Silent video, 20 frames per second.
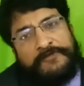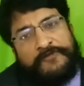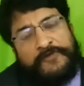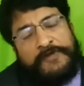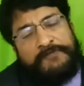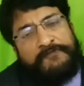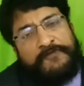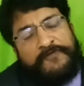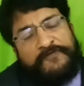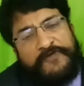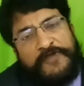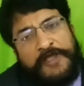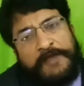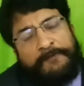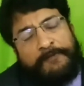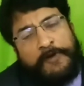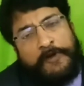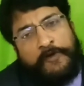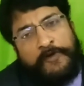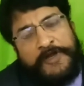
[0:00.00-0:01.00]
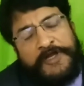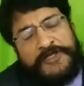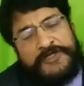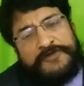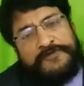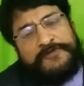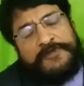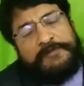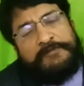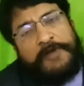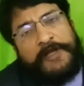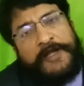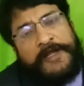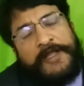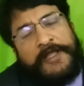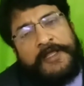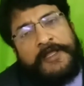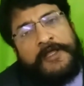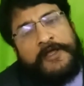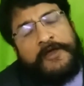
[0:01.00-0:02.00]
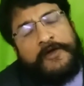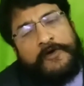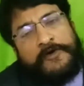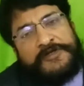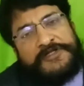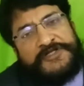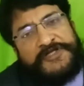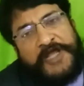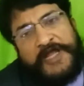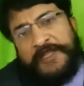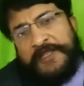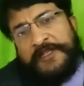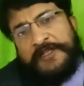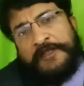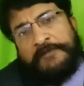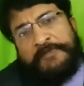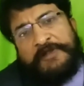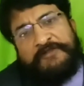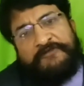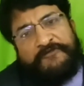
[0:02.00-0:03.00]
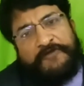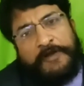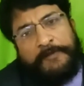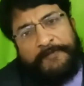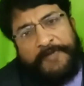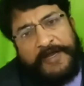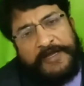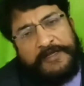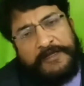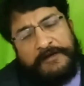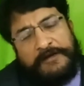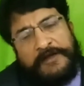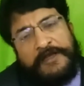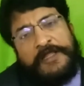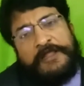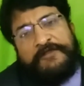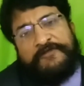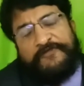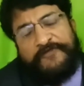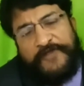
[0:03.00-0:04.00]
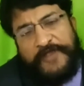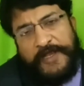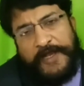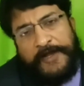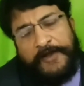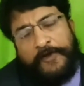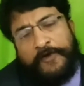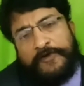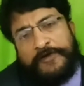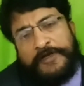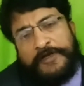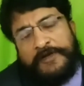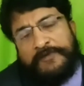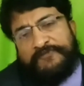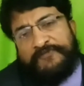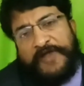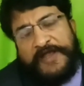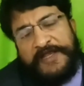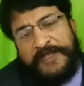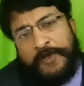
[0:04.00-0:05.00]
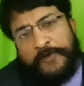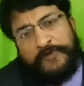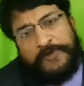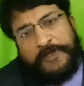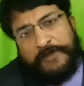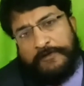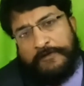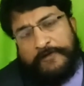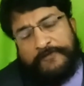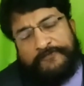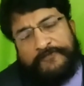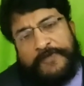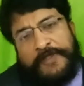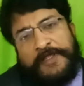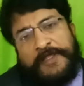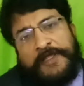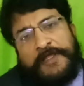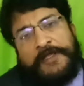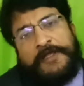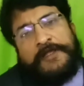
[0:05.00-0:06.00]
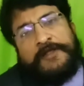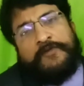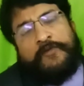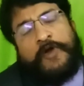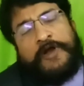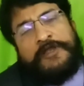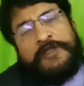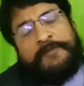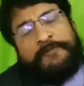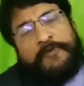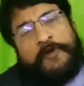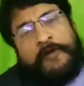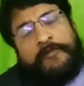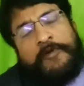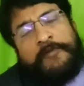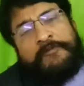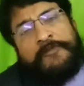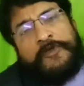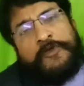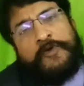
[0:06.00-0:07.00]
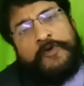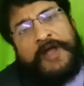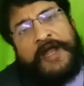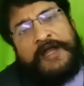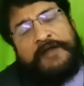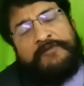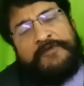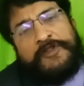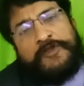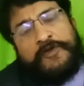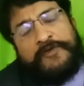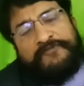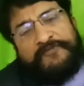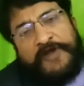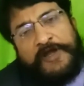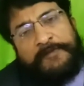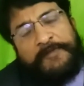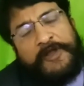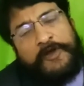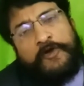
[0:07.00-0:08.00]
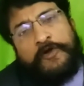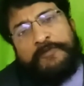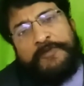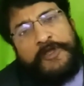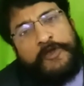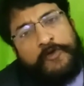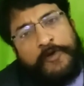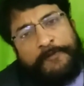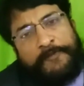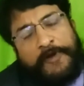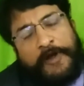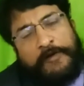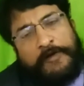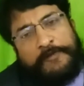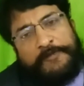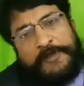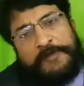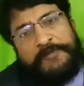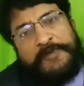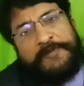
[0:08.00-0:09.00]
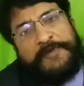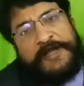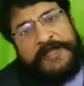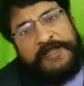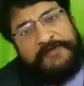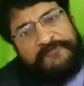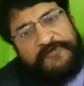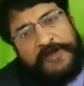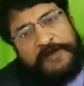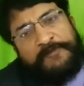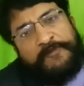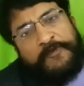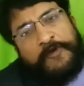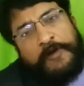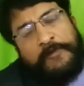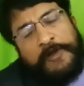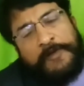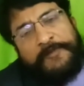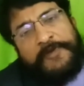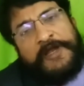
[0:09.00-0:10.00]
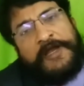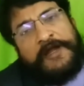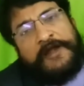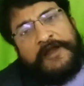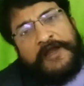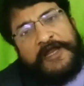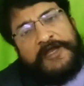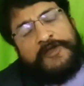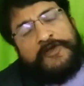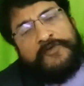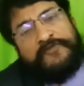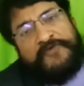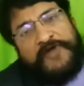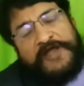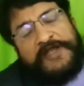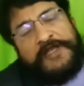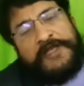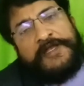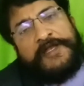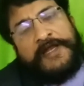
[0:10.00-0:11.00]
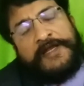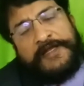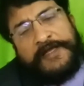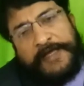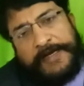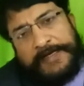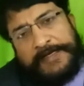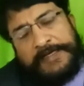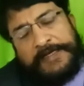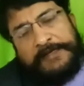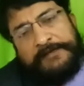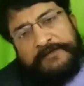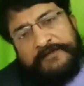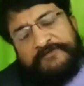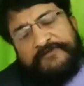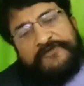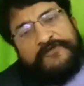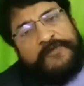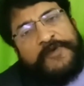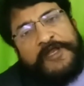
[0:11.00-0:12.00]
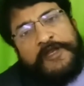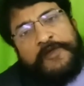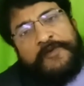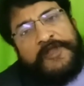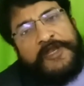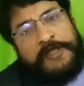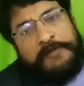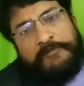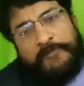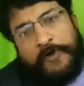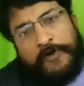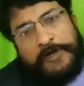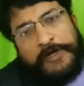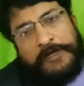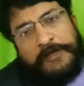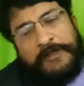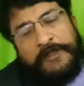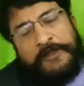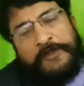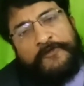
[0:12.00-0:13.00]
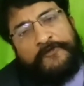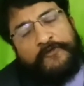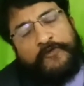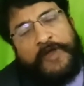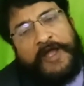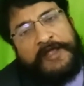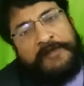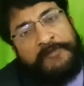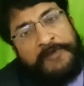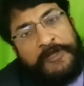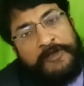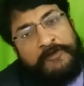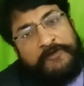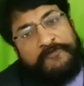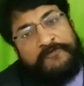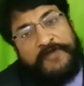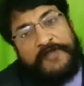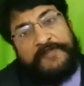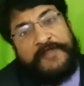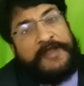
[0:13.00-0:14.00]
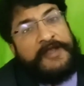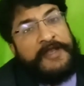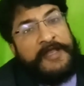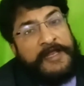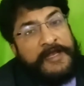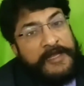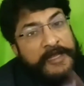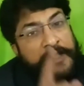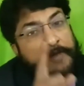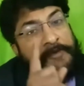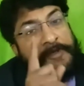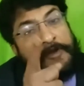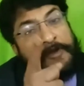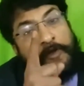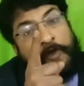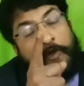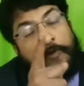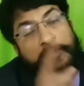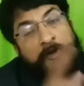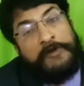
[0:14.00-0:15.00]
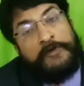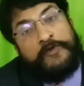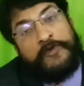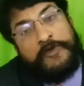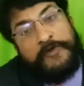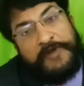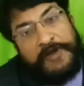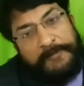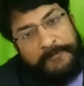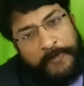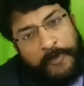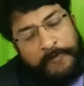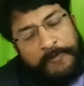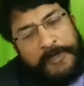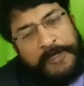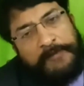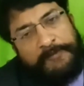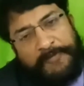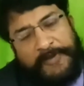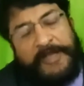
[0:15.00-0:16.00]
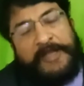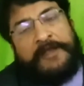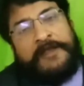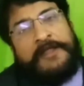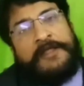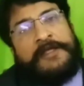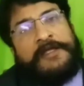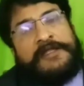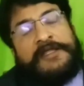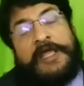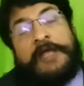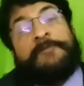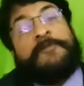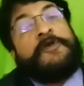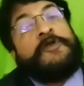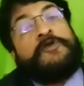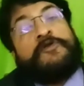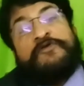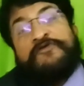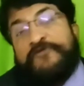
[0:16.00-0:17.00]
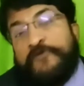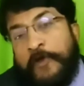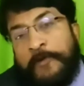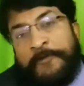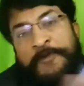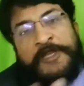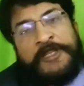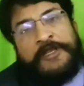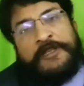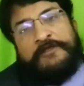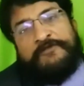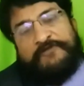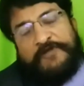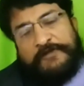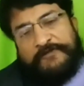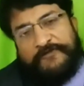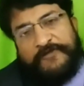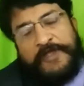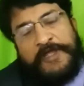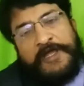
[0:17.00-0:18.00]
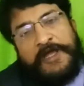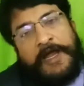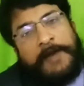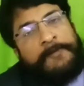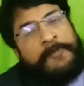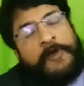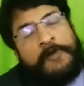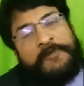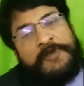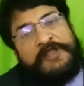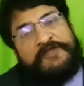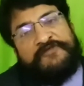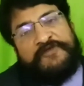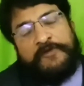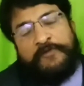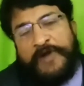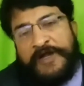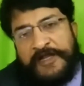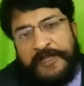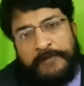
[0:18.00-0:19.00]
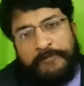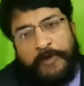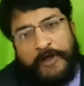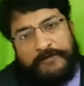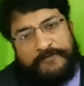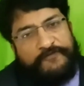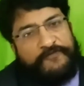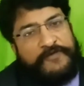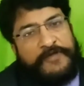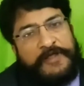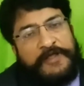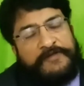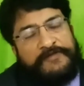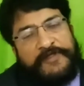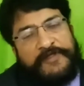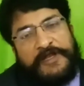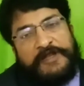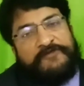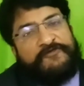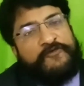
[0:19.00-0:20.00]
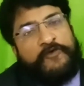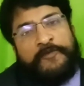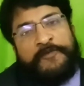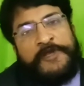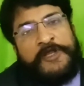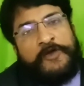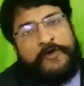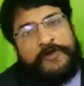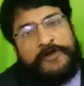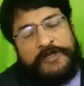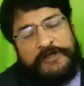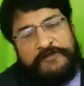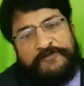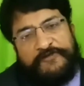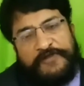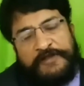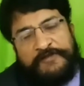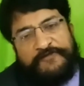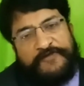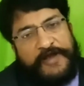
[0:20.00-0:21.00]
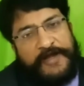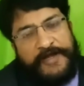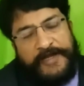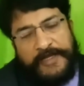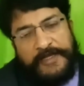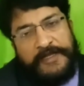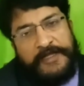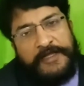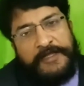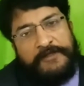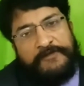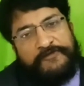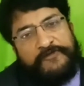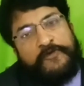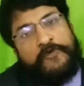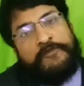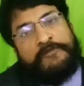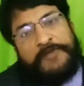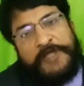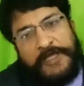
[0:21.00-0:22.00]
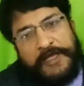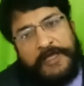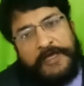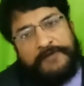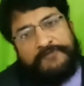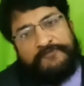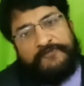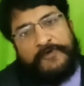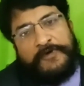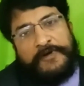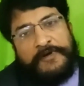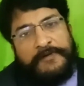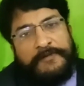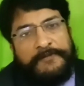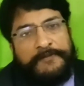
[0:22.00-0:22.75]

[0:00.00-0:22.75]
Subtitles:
So if you see a prolongation of the bleeding or change in the menstrual pattern, see a doctor, find out the cause. What the problem you had with your friend may not be your problem, it may be a different problem. Try to find it and correct it. This is very, very important. So I mean to say that never overlook your abdominal pain. It can be due to so many reasons. Abdomen is a wonder box. There are so many organs inside it. So be careful.